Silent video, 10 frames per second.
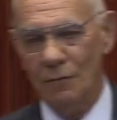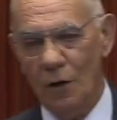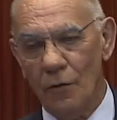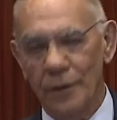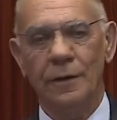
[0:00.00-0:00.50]

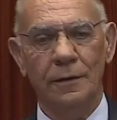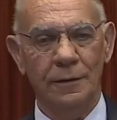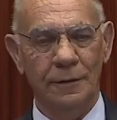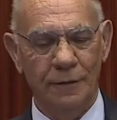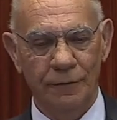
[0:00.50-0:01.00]
orator
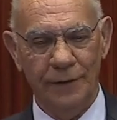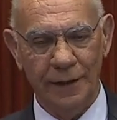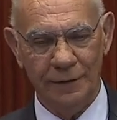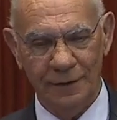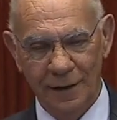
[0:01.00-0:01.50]
in
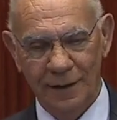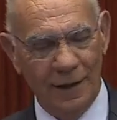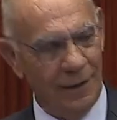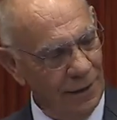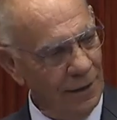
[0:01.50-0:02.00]
effect,
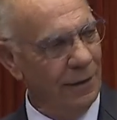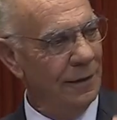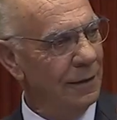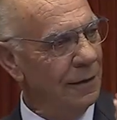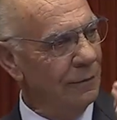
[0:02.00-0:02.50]
and
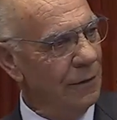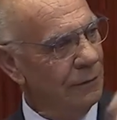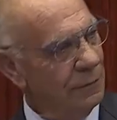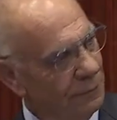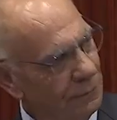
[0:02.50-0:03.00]
he,
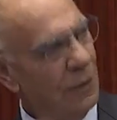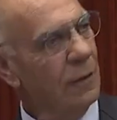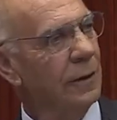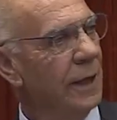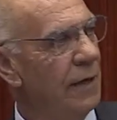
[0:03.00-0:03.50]
when
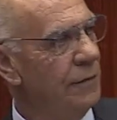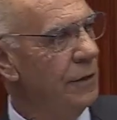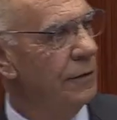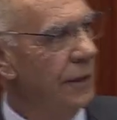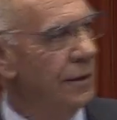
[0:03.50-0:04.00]
Colin gave his
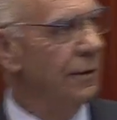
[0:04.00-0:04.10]
address